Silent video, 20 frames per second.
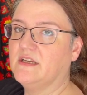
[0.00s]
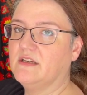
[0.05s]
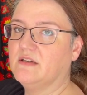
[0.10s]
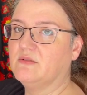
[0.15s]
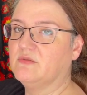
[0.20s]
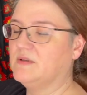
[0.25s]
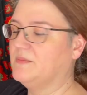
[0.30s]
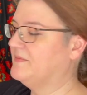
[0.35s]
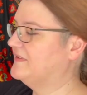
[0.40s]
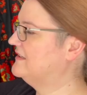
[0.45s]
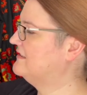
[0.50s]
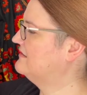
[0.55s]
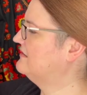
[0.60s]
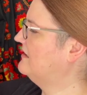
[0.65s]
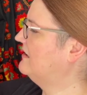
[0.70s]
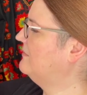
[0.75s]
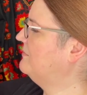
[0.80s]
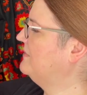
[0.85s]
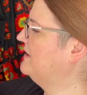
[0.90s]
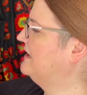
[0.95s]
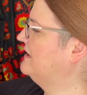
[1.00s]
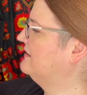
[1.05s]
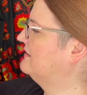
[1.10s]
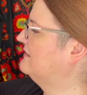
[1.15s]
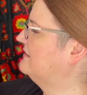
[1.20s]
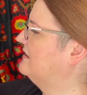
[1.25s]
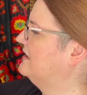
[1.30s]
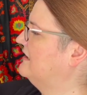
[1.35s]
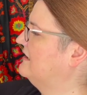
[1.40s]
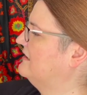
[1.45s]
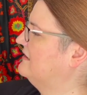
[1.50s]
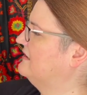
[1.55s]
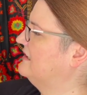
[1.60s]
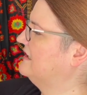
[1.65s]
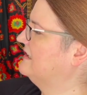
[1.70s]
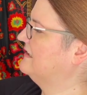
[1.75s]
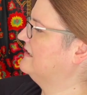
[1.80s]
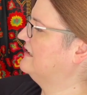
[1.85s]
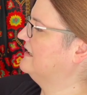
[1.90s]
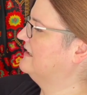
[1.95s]
rip this up
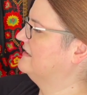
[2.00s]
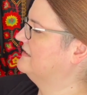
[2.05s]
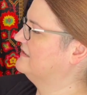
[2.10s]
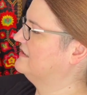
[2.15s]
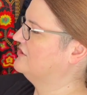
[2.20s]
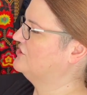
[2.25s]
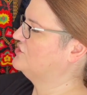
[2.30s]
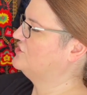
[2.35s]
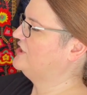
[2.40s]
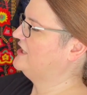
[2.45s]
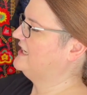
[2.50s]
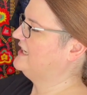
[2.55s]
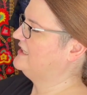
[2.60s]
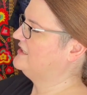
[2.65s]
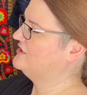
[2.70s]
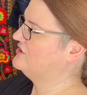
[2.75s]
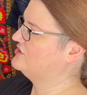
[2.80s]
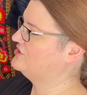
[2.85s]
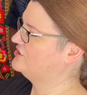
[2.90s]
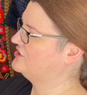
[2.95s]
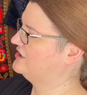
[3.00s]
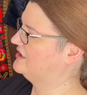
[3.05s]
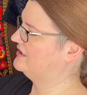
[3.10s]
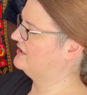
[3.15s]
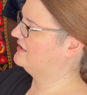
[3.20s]
and change